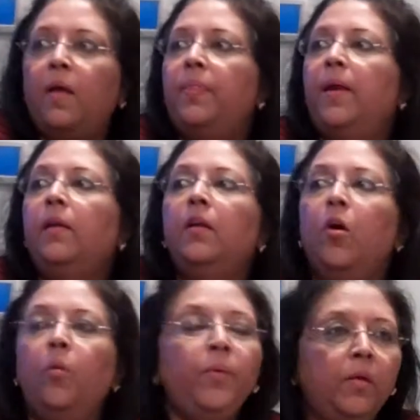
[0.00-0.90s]
They didn't
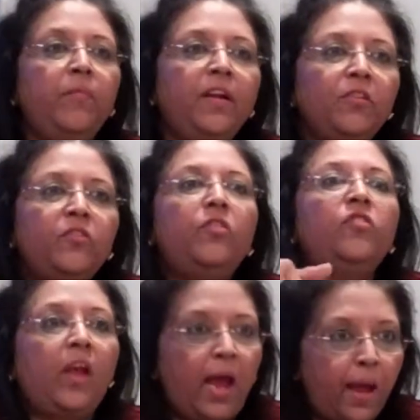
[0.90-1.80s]
open the windows. This
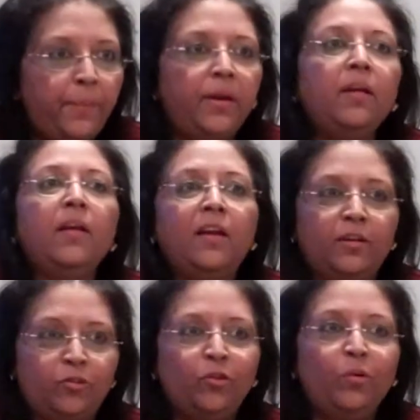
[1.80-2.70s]
happened on
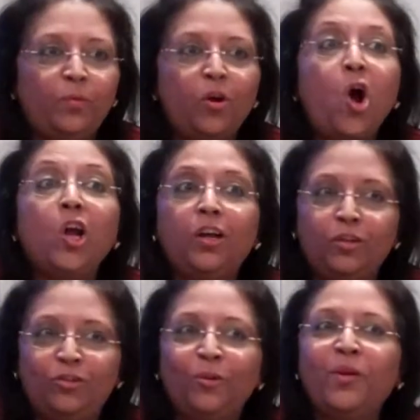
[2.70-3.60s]

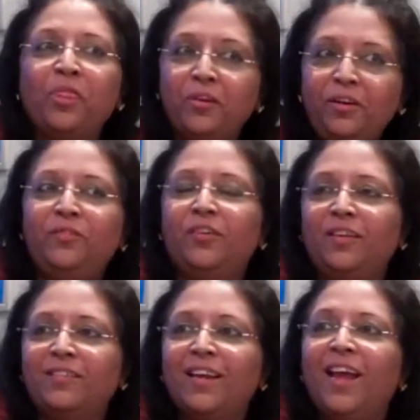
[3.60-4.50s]
October
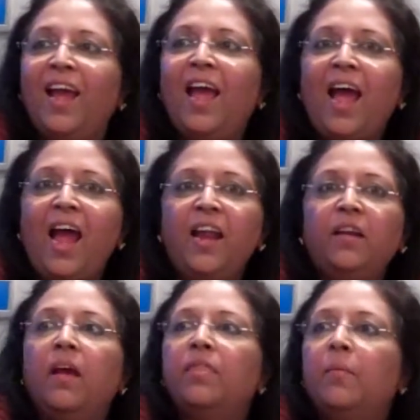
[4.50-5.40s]
31st, and
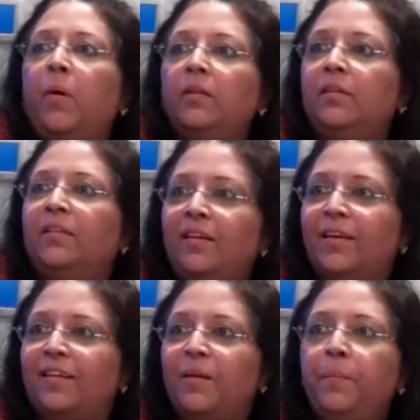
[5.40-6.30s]
the mother
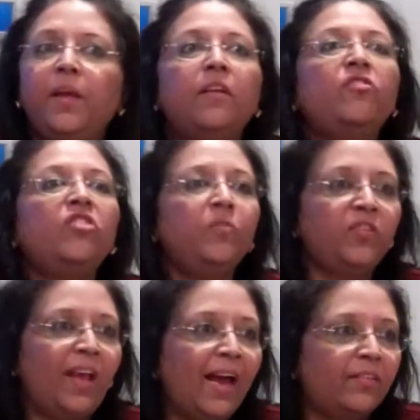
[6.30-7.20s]
died because she was
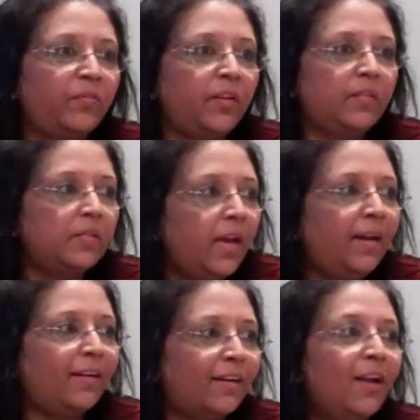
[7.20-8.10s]

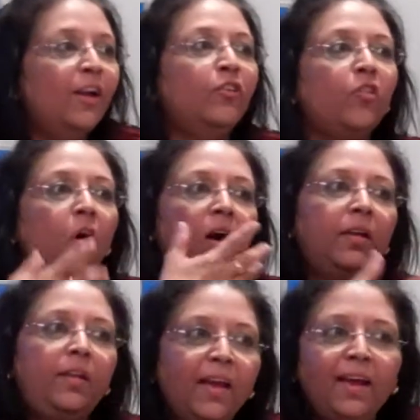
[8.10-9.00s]
asphyxiated. So
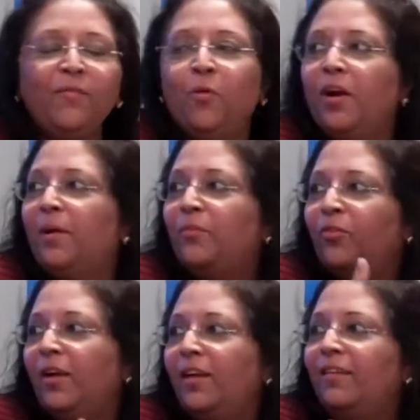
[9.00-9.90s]
again, what I'm
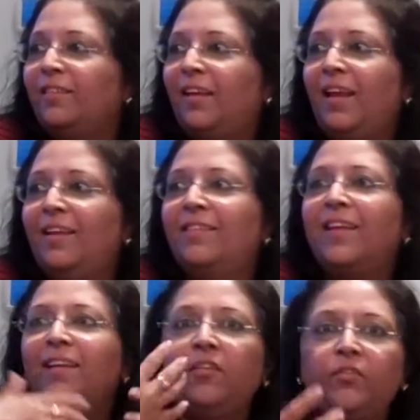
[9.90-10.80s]
trying to say is they
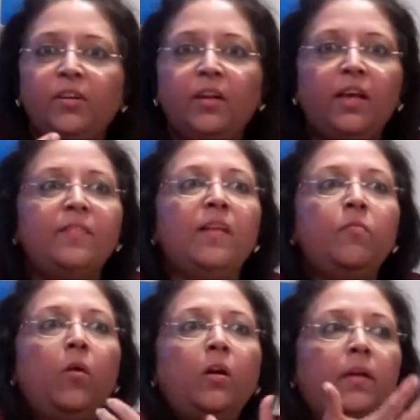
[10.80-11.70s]
didn't realize they
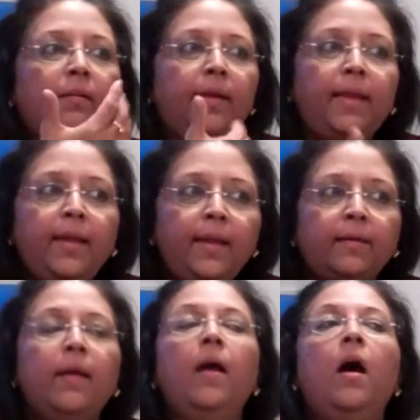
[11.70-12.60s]
wanted the heat.
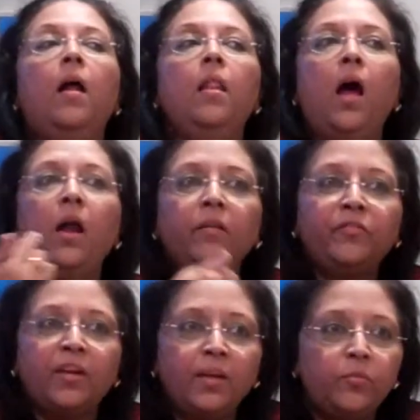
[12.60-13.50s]
A lot of
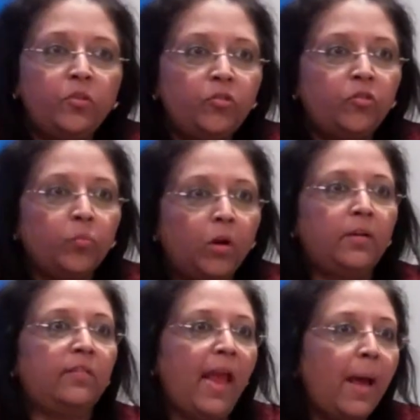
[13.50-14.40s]
times this is what
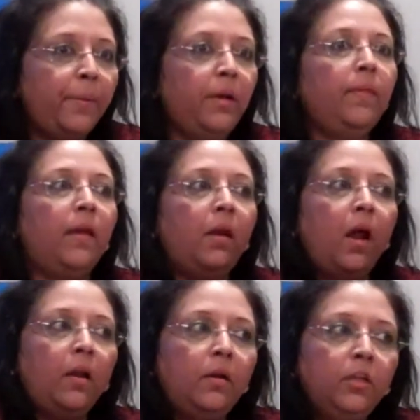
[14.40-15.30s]
is happening. They're
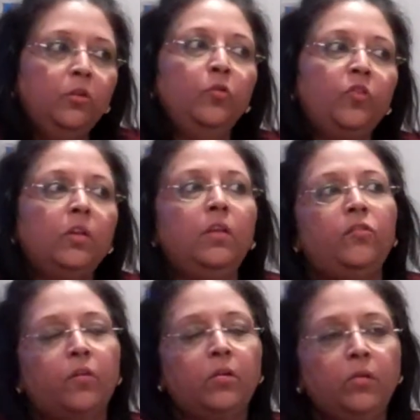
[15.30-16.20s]
not only using these
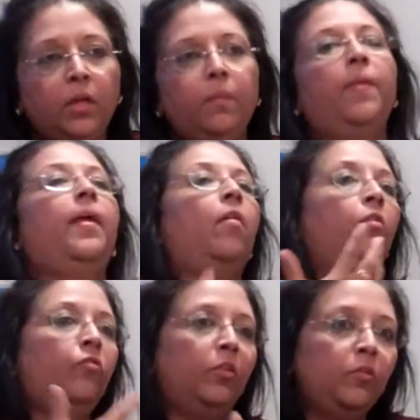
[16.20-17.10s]
for cooking, but they're
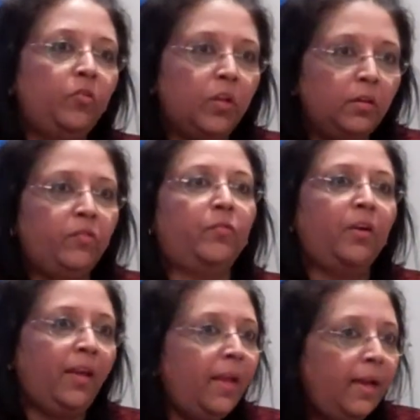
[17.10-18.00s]
also using this for
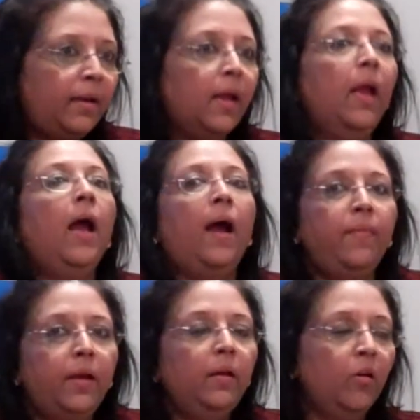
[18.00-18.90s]
heat. And
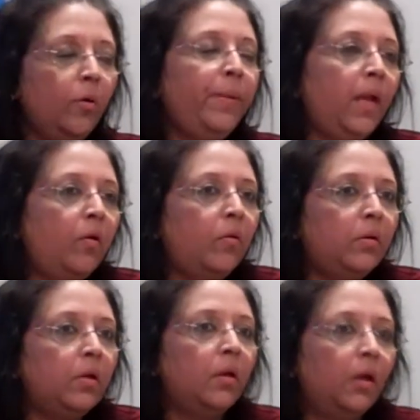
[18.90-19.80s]
then lo and behold,
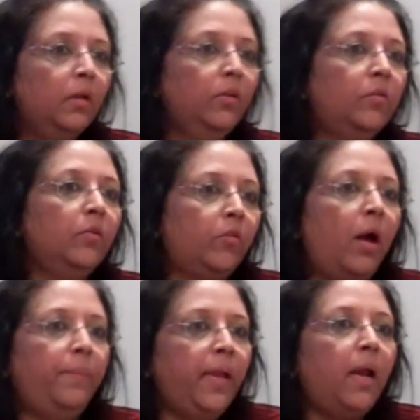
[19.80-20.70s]
you could
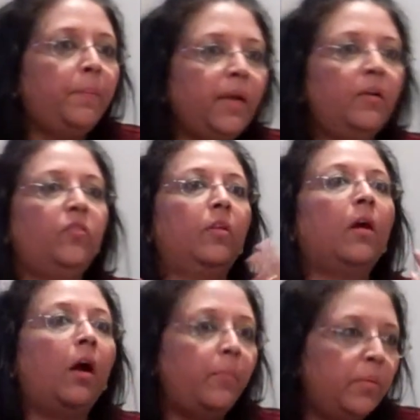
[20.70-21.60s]
drop dead because the
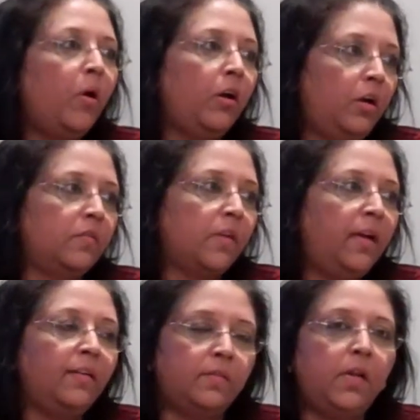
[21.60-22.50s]
carbon monoxide
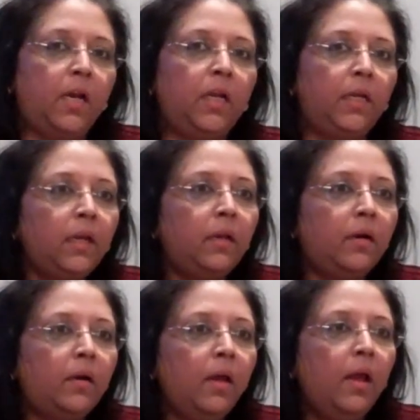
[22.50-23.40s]
is a deadly
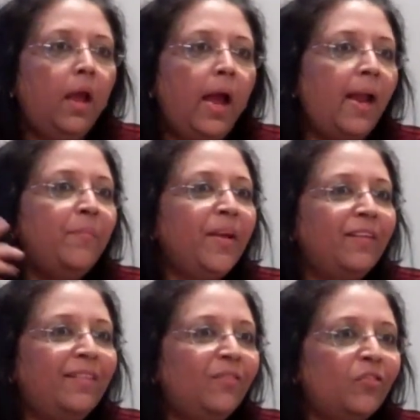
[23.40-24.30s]
killer. And
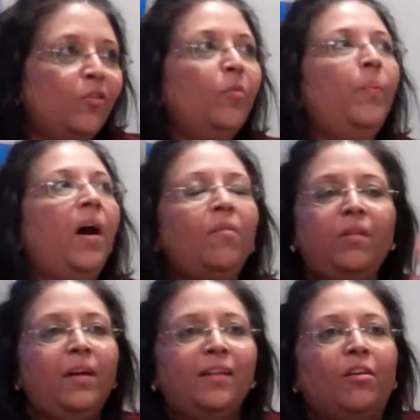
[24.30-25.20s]
because there was no
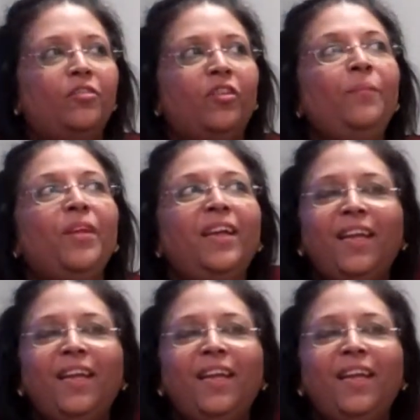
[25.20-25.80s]
power or something,